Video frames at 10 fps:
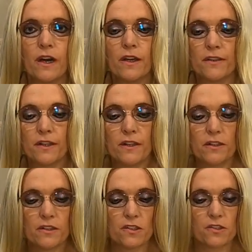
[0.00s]
I think
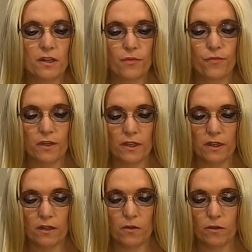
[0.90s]
this is
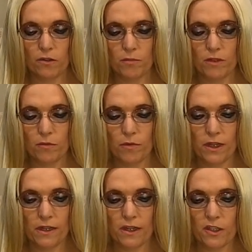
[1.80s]
definitely going to be a
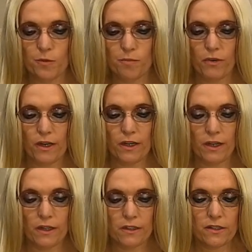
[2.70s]
really nice
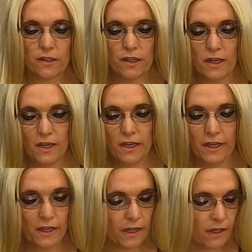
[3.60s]
product.
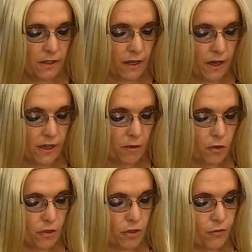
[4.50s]
And I am
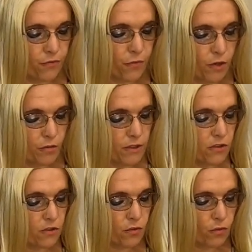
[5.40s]
looking forward
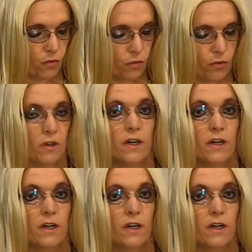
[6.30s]
to